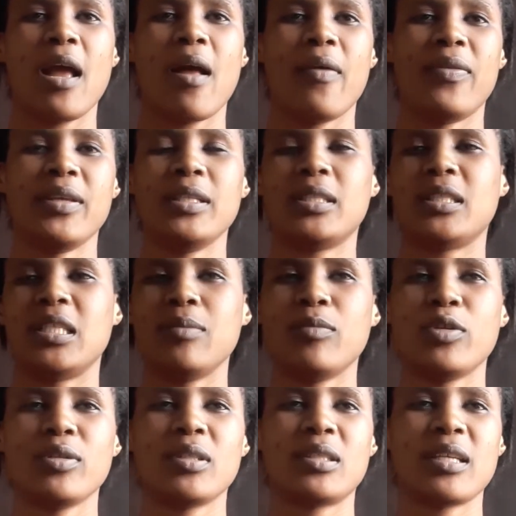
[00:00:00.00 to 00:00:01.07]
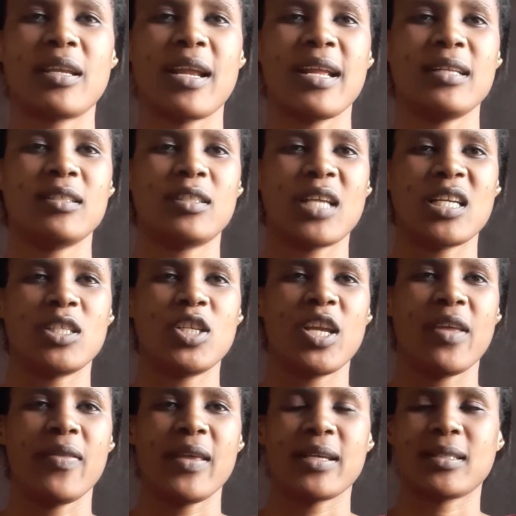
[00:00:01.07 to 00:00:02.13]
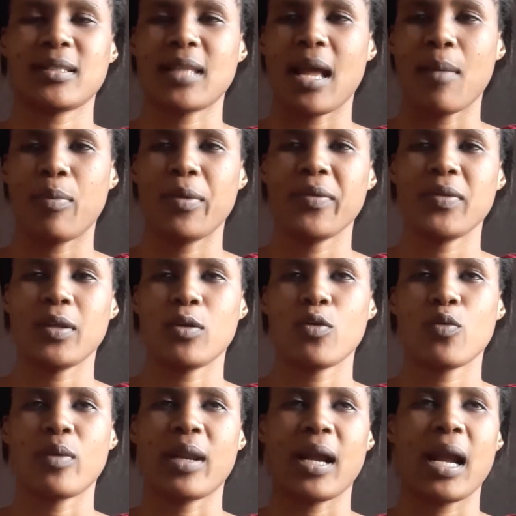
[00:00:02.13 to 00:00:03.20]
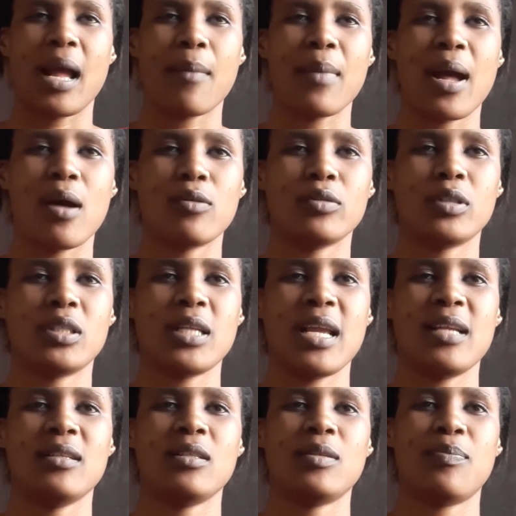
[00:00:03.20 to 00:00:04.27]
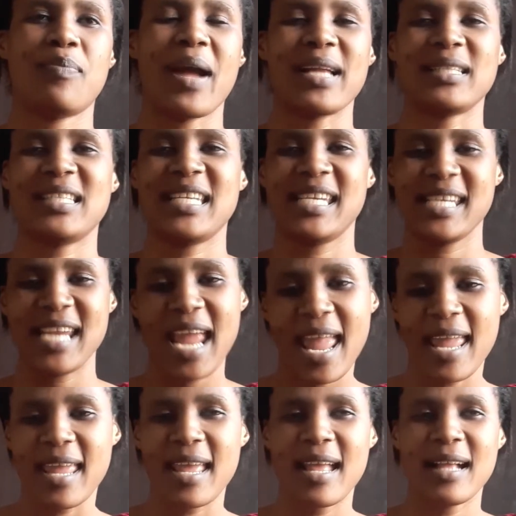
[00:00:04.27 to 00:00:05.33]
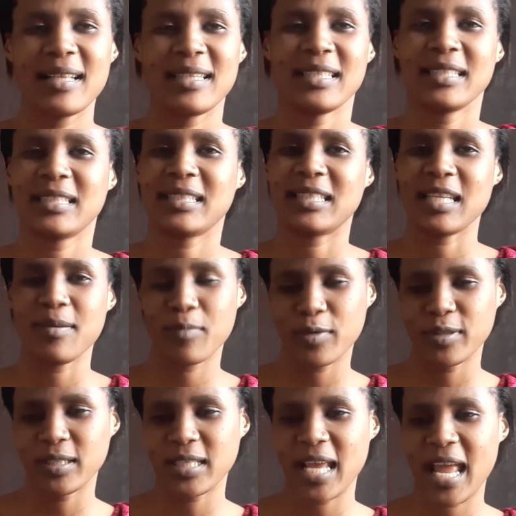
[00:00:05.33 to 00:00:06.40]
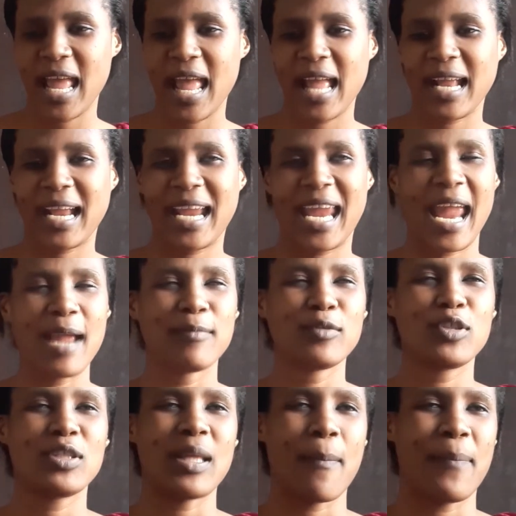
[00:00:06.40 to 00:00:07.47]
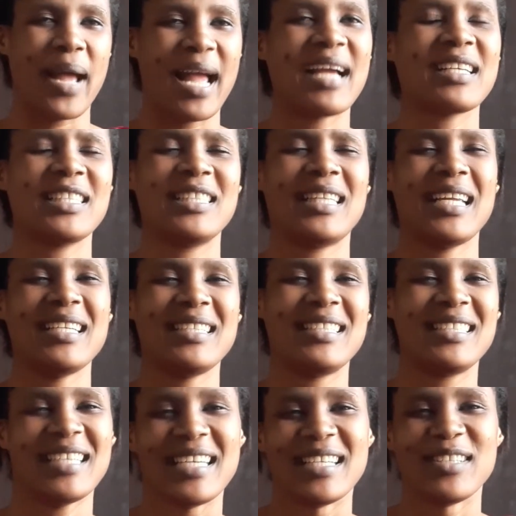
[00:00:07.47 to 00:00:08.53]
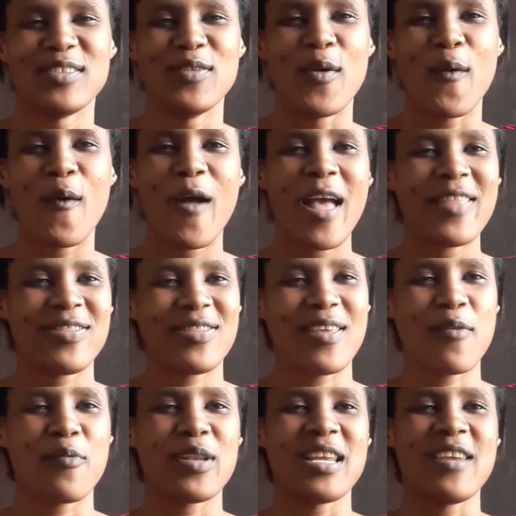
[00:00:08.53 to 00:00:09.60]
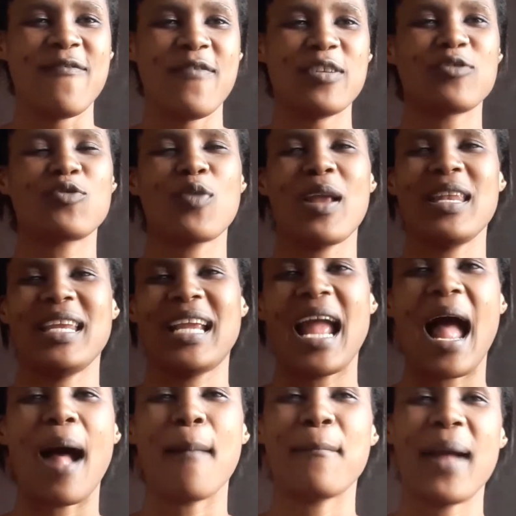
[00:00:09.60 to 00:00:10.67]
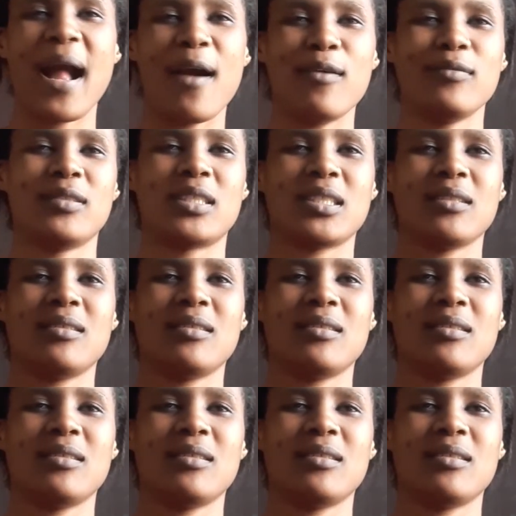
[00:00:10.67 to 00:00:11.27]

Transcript: These demons that are inside here, they are stubborn, they don't want to come out. And but here, these demons came to the park station, they will eventually come out.